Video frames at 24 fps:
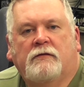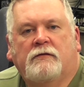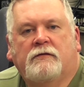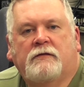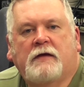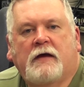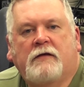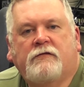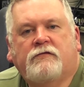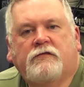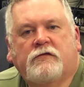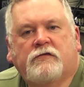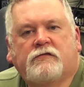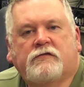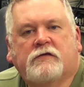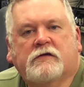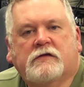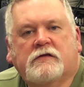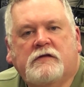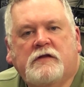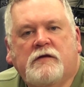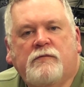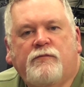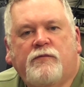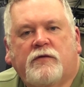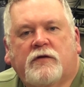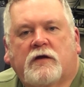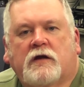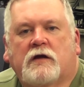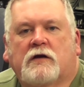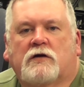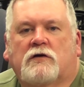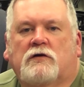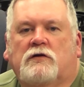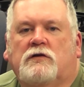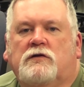That's a
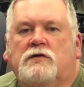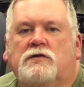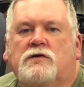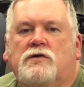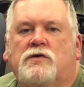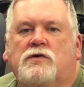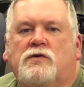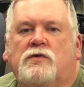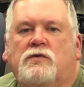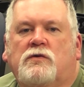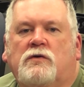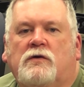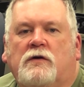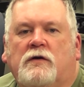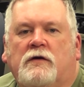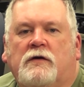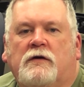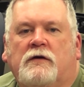significant clue